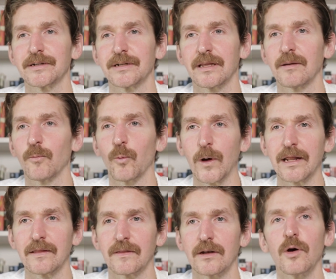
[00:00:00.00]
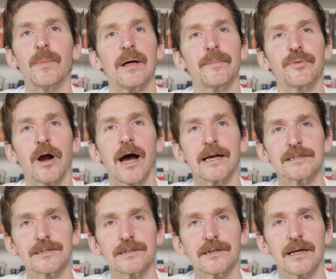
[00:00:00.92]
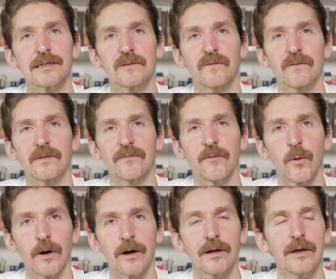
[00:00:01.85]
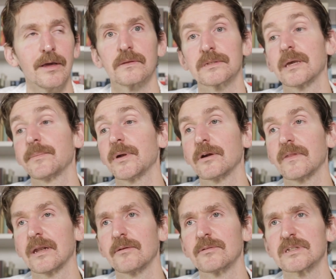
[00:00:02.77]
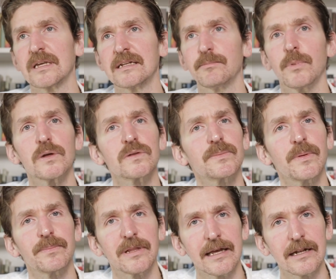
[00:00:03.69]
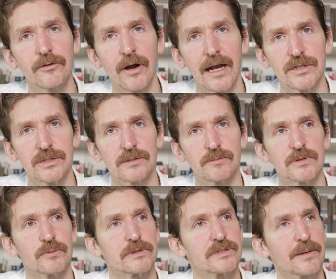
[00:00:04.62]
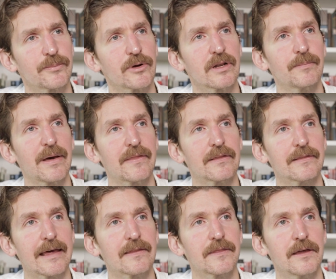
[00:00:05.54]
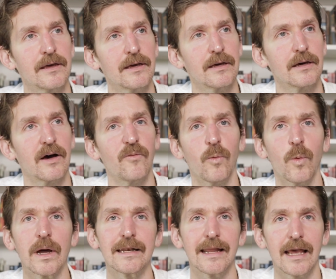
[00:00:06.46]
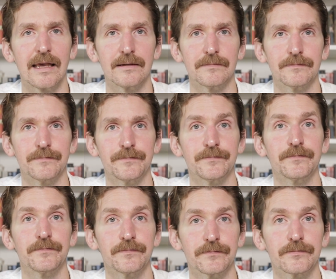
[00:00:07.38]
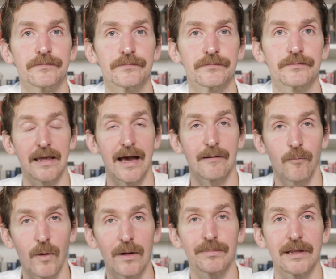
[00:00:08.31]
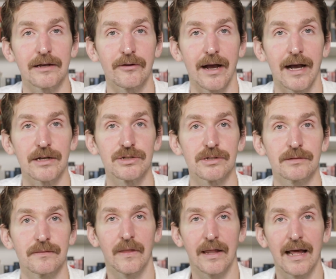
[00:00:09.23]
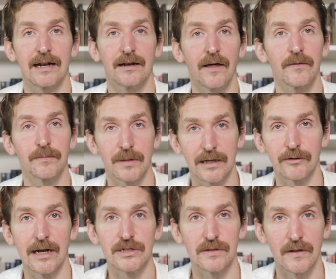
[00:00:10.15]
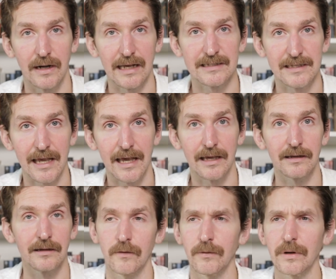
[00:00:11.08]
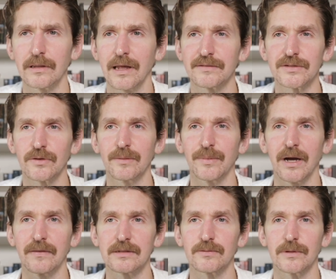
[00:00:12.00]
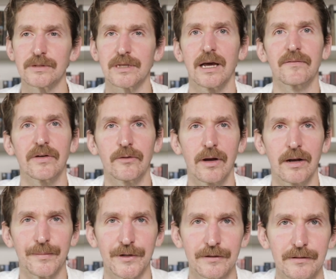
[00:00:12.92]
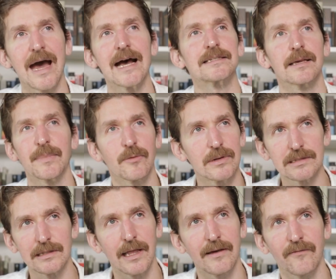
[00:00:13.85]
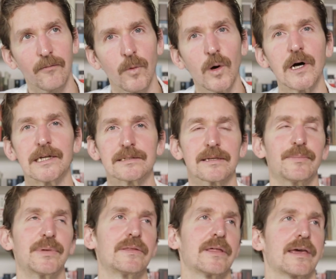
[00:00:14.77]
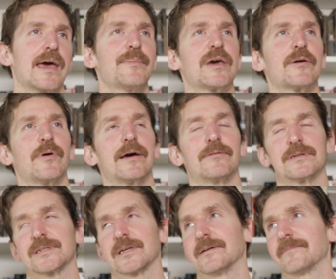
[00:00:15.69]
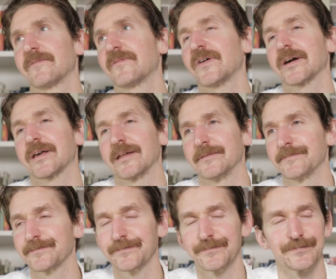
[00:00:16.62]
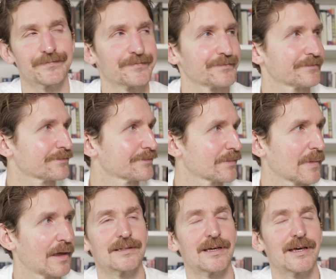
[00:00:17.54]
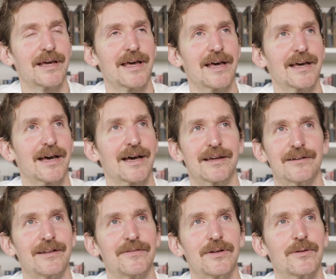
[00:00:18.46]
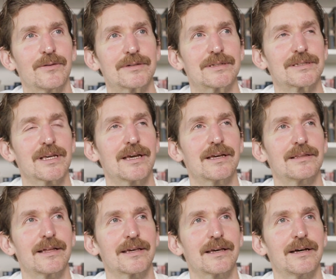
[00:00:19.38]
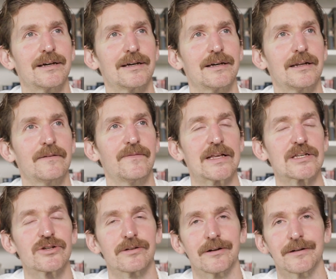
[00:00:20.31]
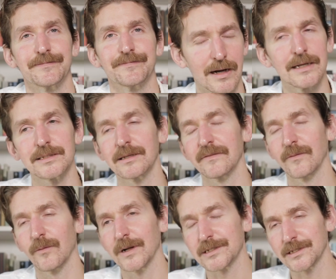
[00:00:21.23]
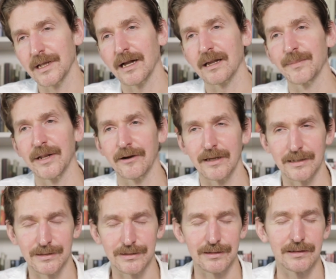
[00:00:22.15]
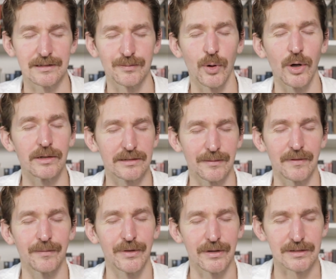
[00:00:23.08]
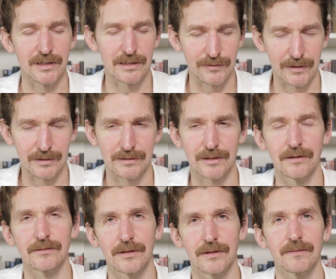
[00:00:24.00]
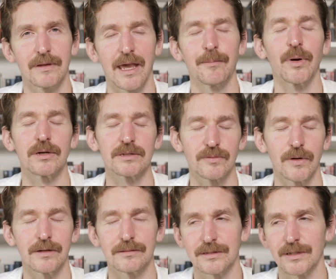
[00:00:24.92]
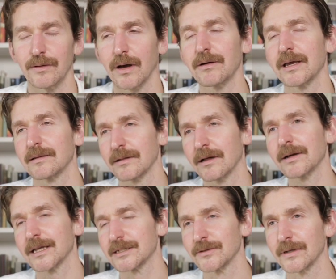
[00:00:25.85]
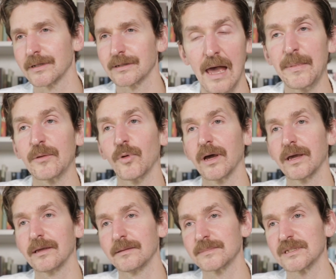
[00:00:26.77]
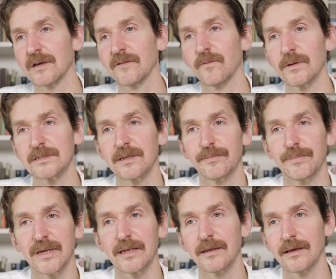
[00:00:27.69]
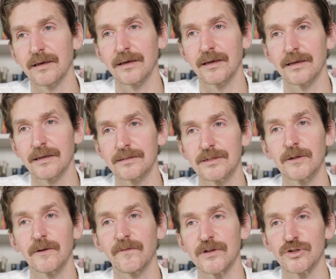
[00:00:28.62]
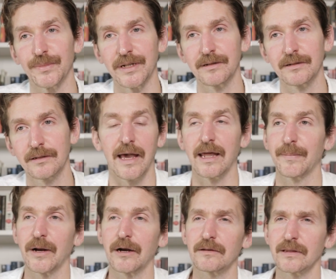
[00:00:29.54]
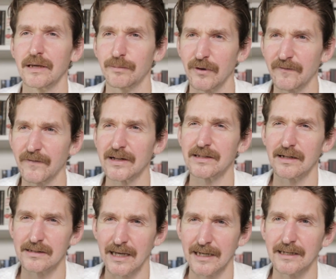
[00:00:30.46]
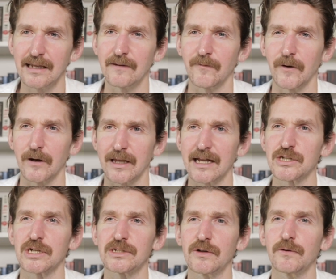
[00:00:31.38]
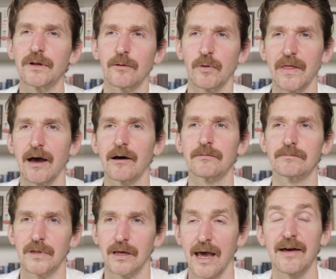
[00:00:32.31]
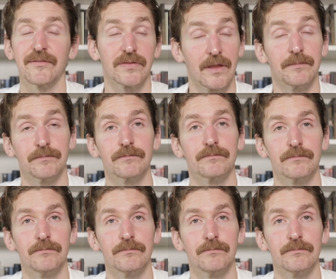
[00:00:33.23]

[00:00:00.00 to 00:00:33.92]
in him winning the Nobel Prize in 1954, the same year that he was in multiple plane crashes, which were separated by the length of one day. He had one plane crash, then had another plane crash the next day. The real-life story behind this one is kind of incredible, as Hemingway's life was. I mean, Hemingway was a fucking... I don't even know what to say, an adventurer. I still haven't watched a documentary because it spoils some of the books that he's written, so the Ken Burns one. So I'll get to it. Hemingway himself was a big tuna fisherman and apparently perfected a technique for catching tuna without having them